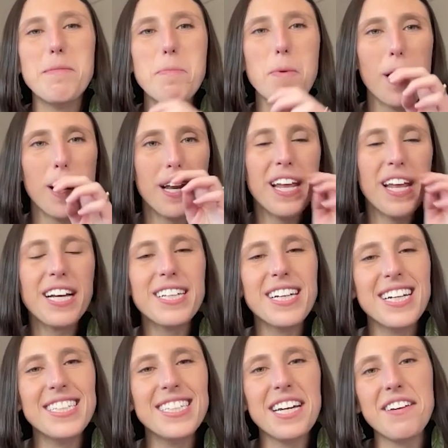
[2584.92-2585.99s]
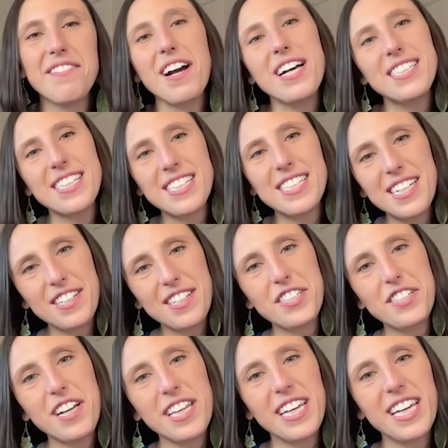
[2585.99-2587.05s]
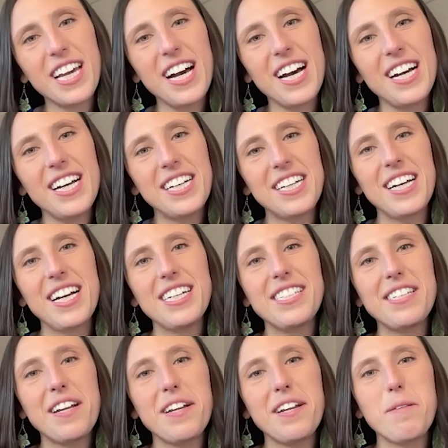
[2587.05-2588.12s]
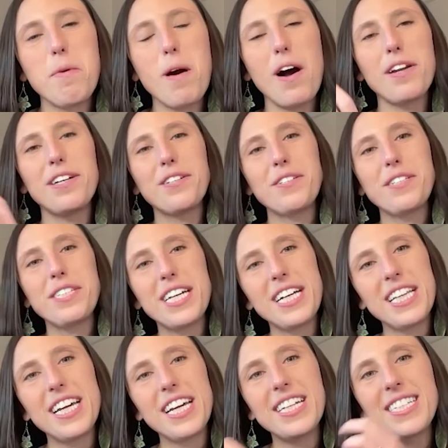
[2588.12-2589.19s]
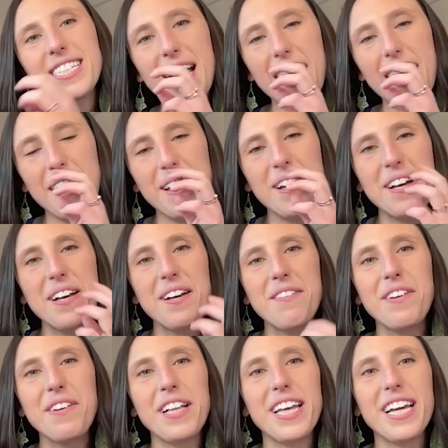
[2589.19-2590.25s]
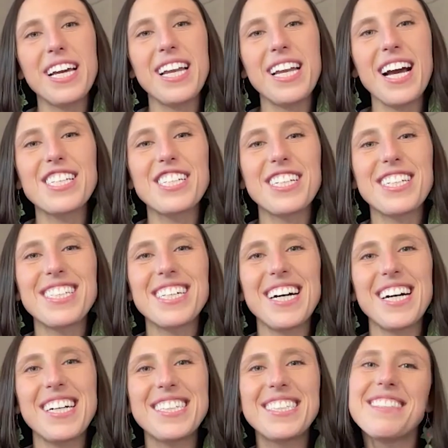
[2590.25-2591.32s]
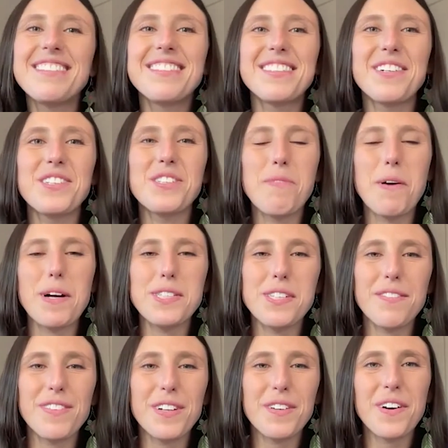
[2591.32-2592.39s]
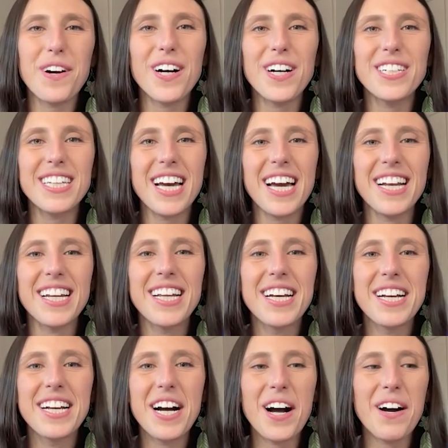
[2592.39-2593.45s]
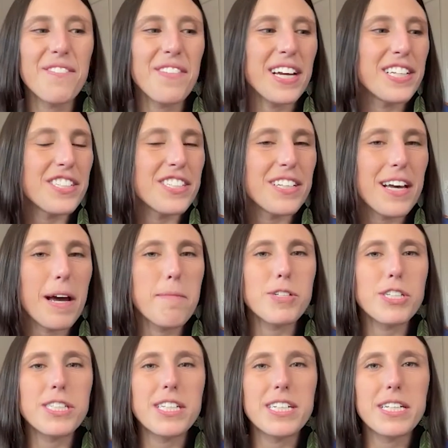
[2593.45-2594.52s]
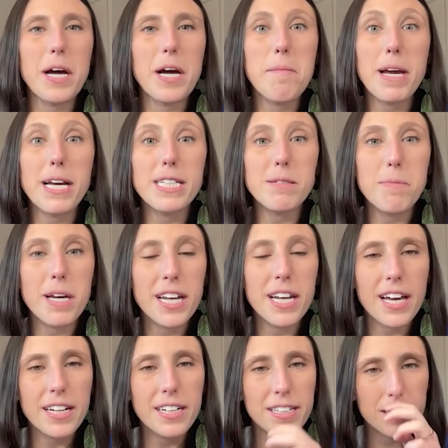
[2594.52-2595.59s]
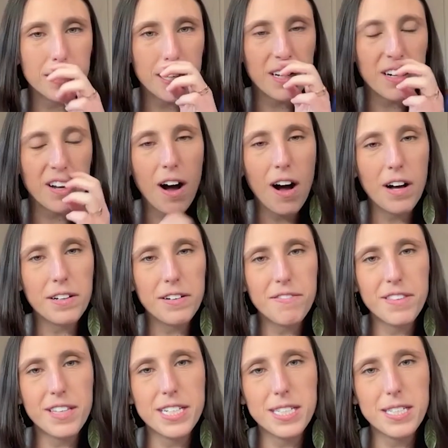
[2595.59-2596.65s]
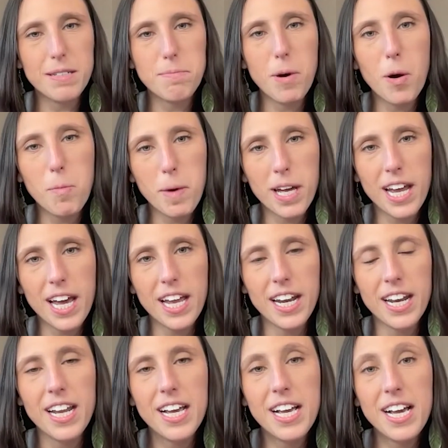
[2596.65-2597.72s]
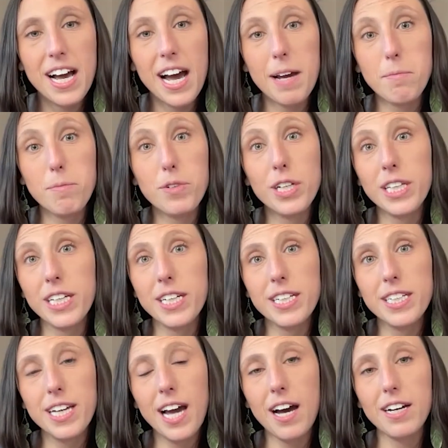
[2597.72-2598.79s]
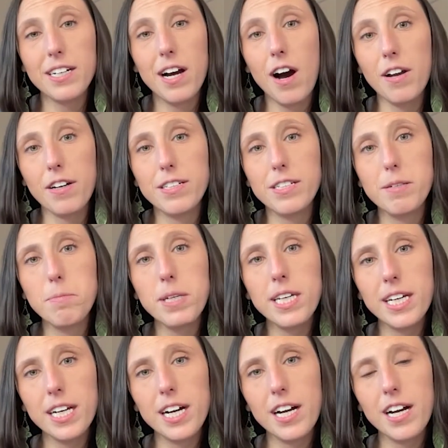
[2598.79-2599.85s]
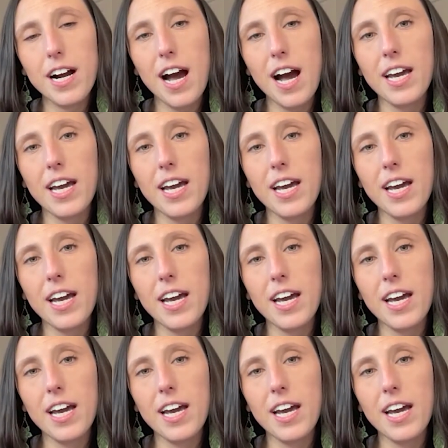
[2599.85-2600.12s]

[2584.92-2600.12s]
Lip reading: born in England. I have cousins in Australia. I studied abroad in New Zealand. I feel a connection to those parts of the world, and I'm just in amazement and awe of this moment. And I'm really, honored to be here.